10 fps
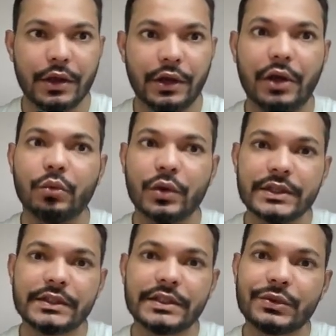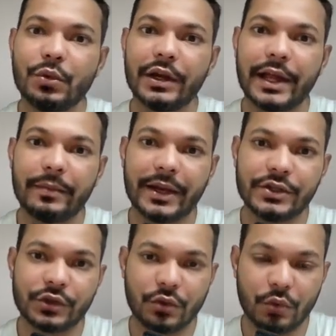Now, once this Google Tag
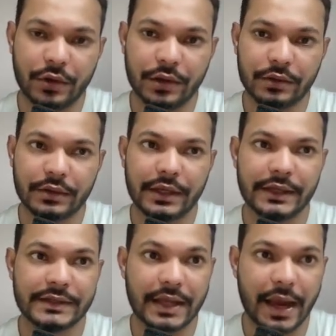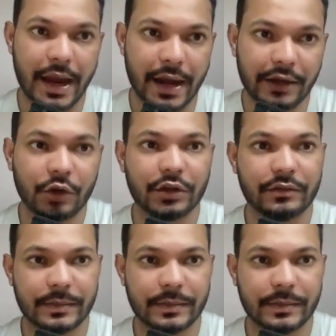Manager code is added on the